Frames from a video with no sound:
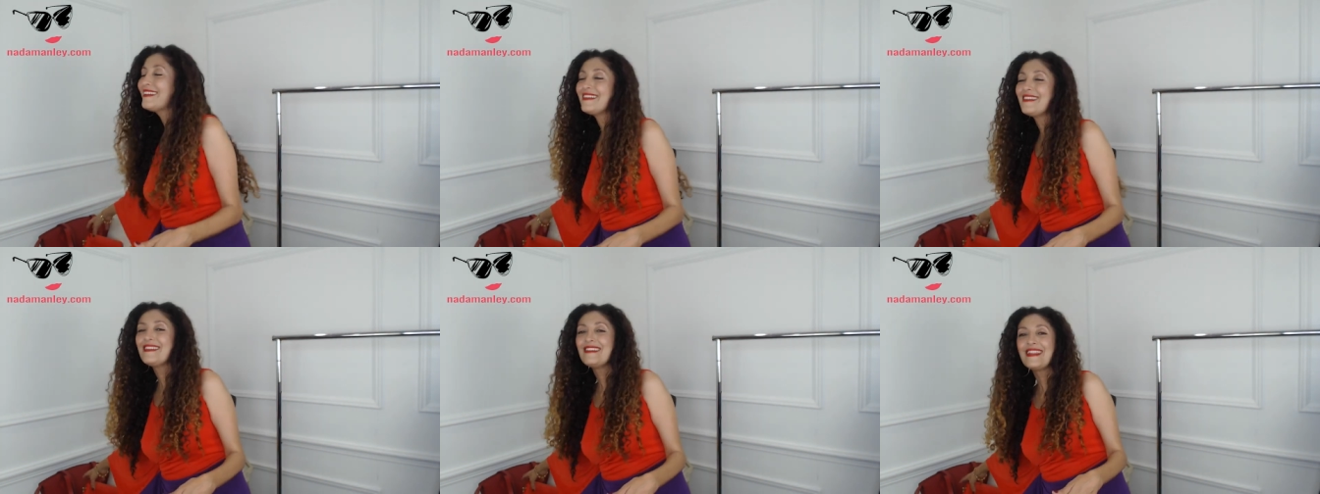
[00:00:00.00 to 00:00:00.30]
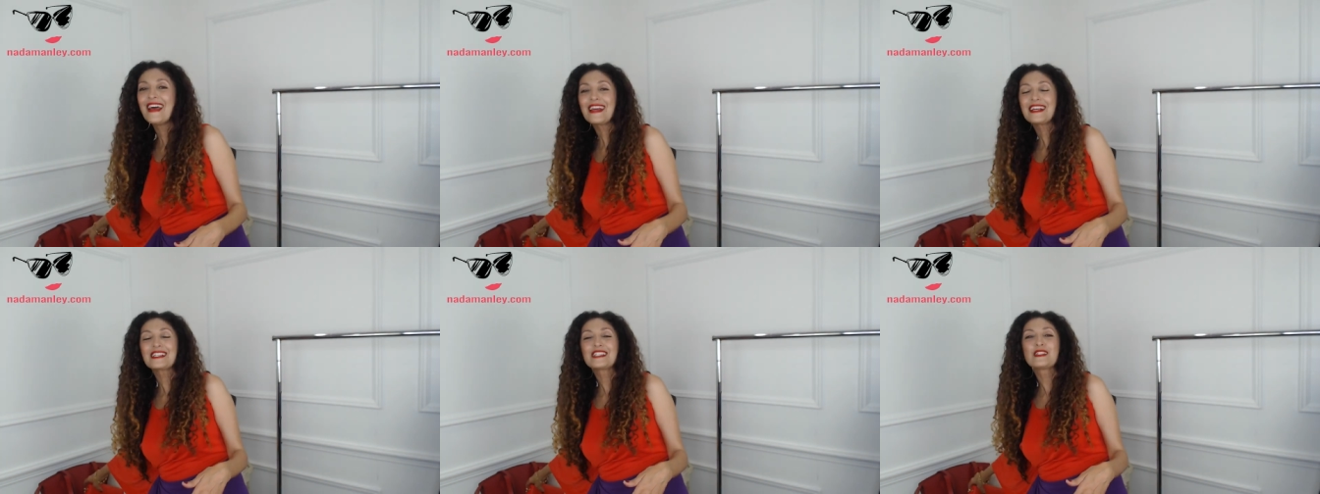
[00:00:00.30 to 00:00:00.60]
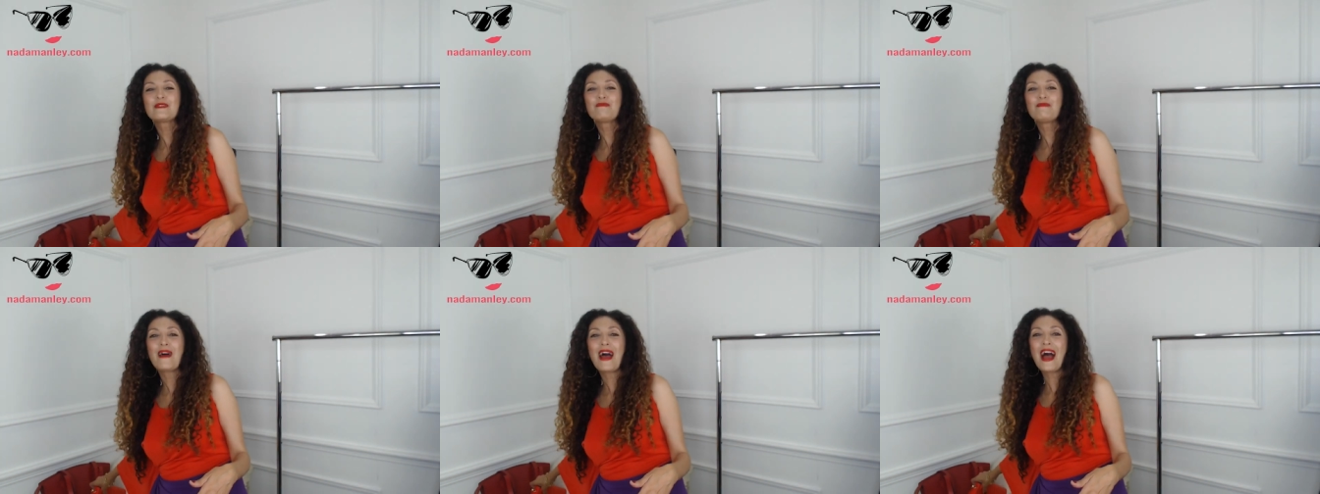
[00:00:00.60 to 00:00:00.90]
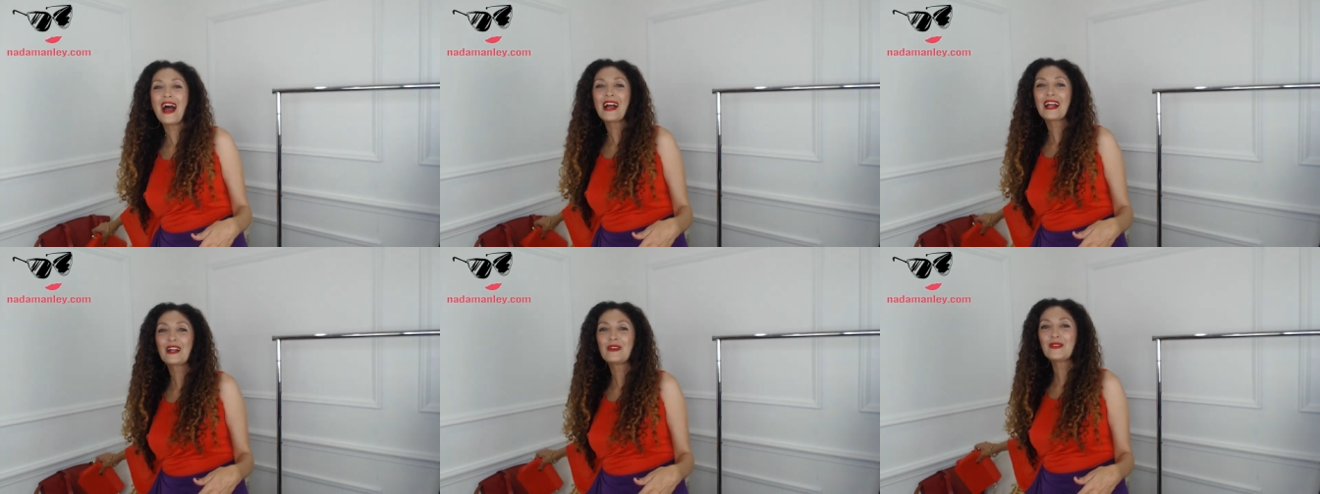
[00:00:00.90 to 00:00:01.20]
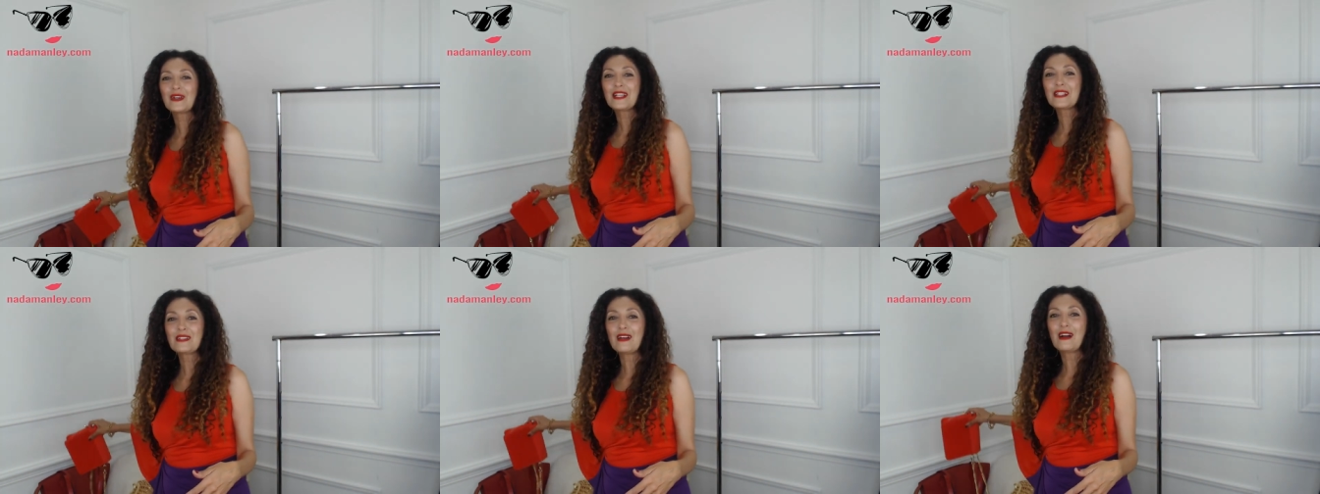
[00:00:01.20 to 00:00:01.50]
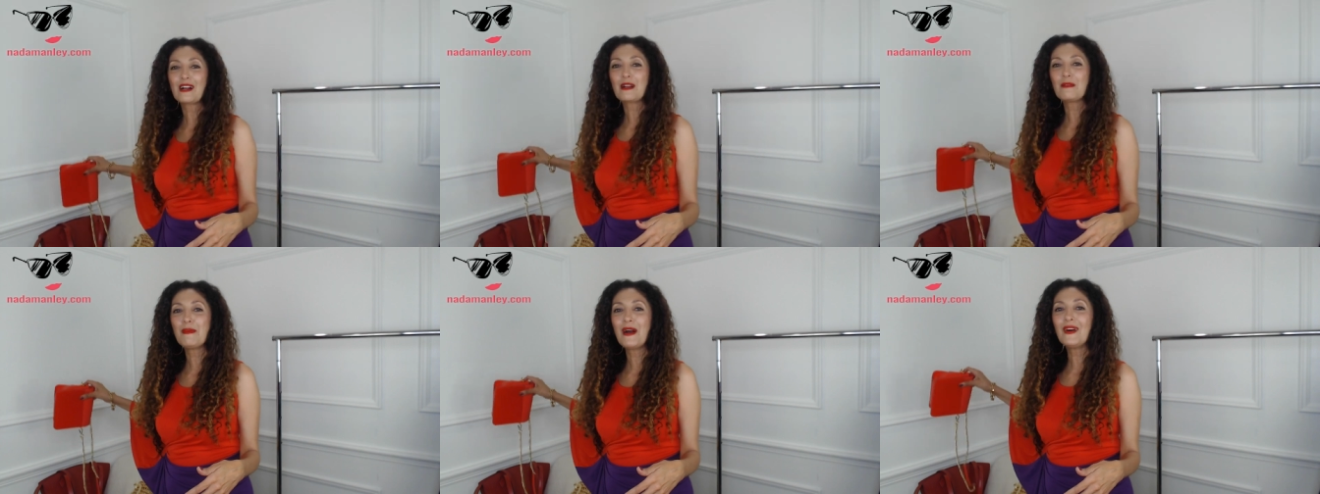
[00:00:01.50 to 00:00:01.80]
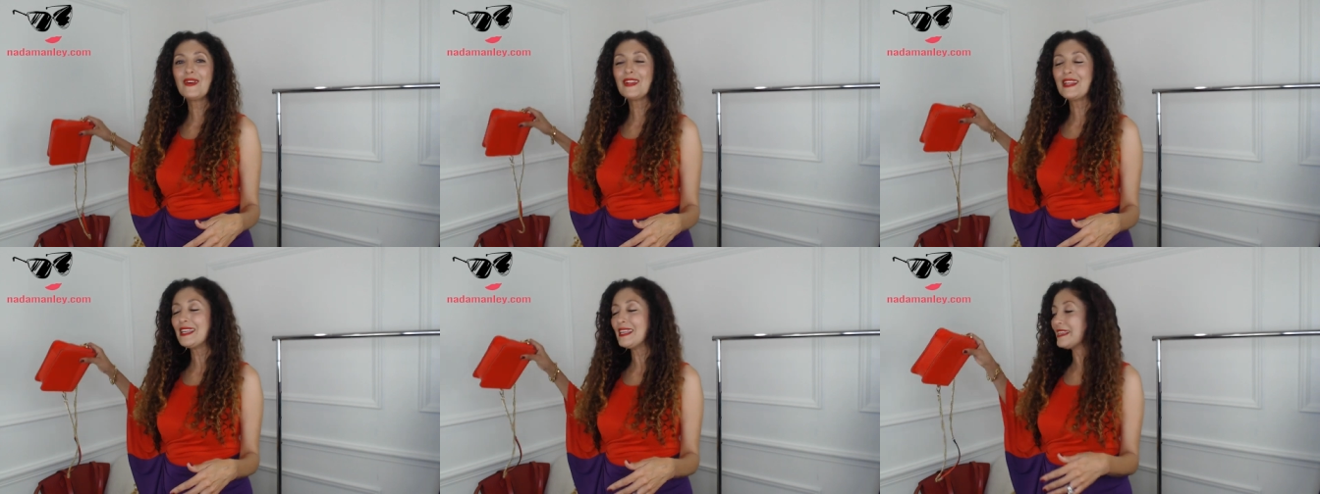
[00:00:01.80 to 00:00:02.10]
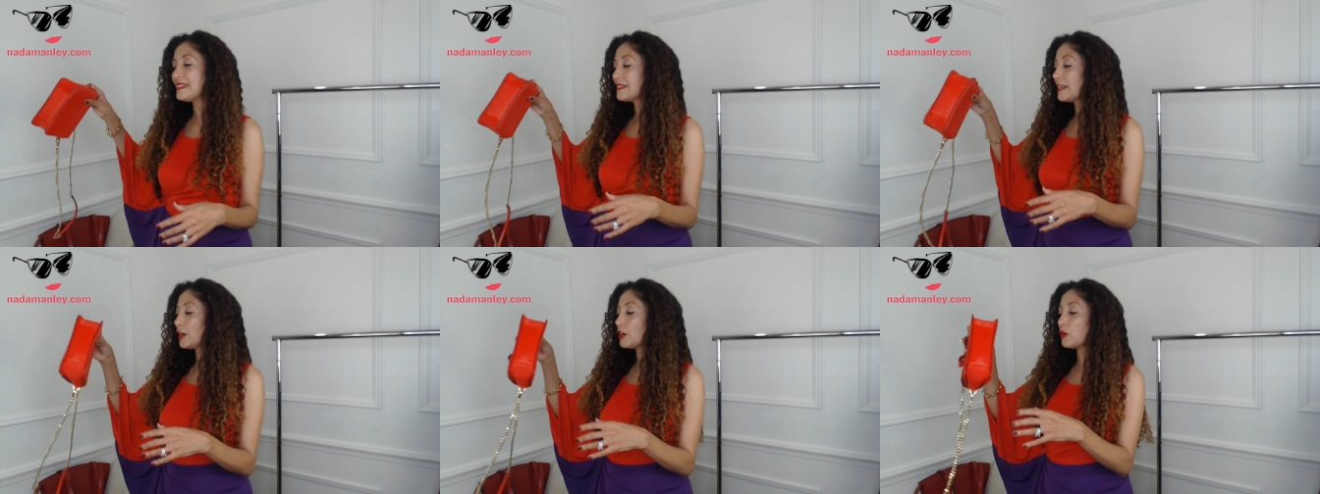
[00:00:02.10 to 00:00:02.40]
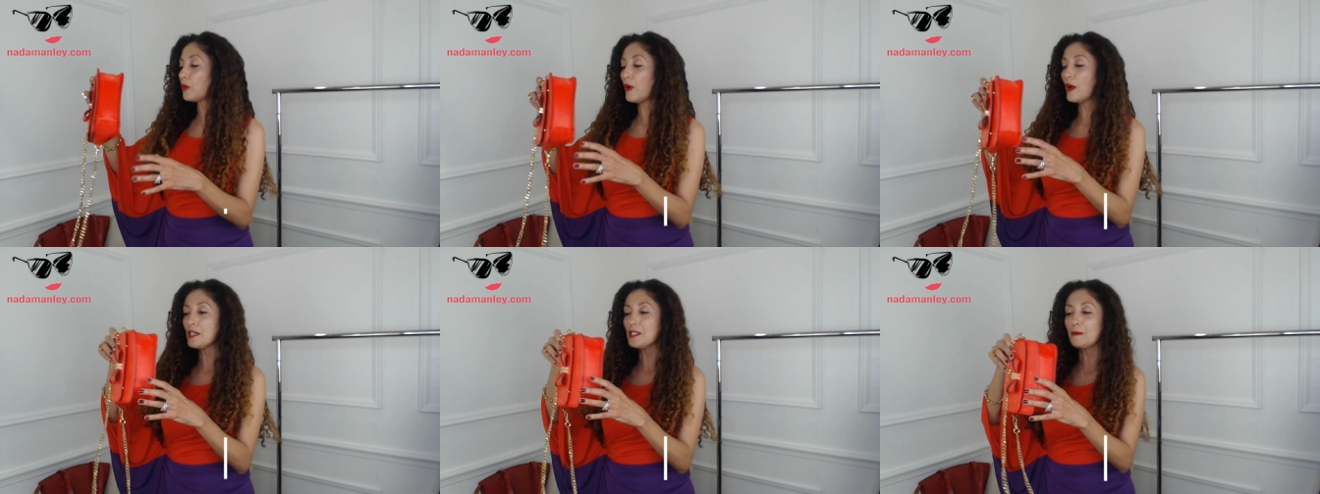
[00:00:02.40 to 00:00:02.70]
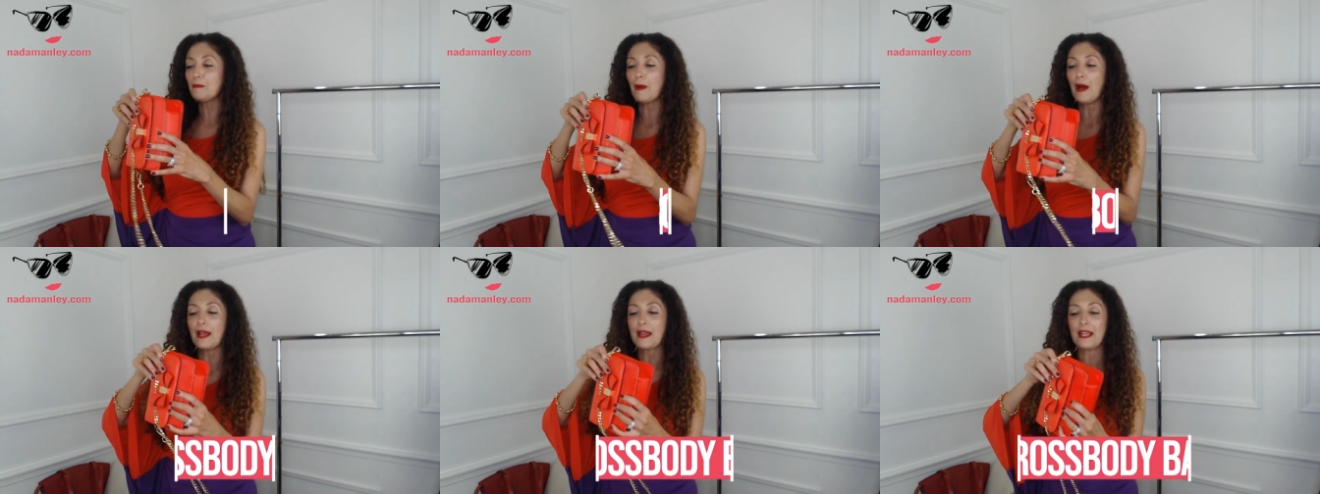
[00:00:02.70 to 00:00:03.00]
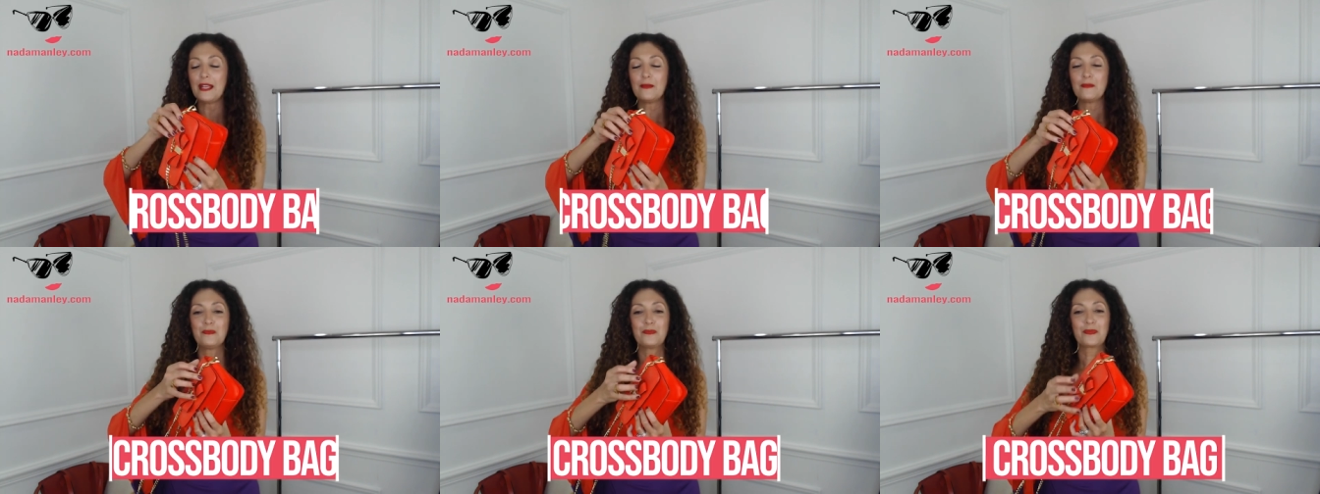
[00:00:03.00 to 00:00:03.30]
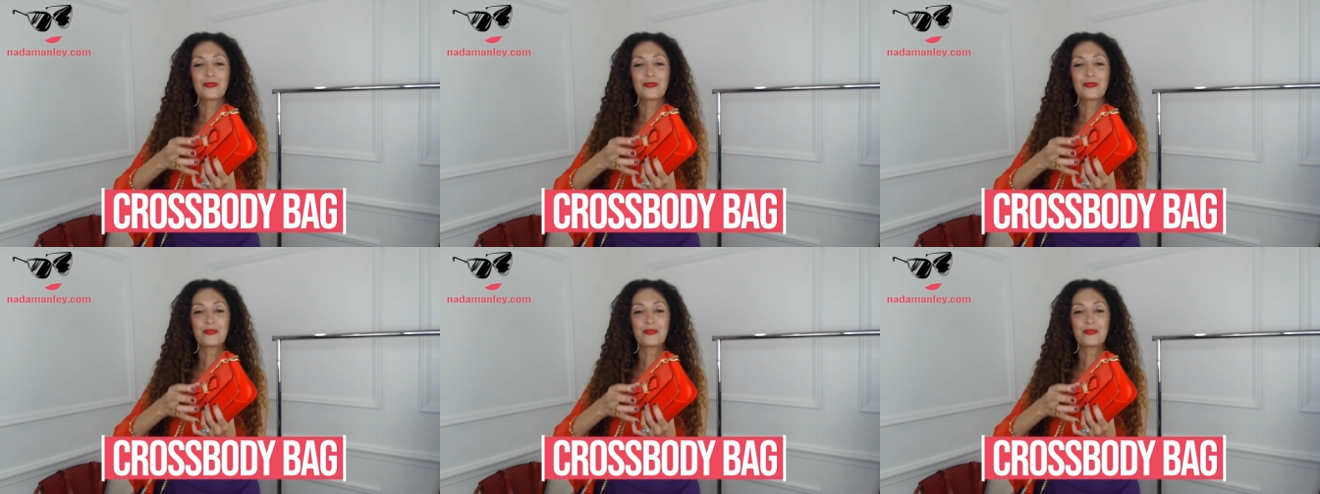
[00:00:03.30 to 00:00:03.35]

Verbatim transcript: next bag I want to talk about is a crossbody.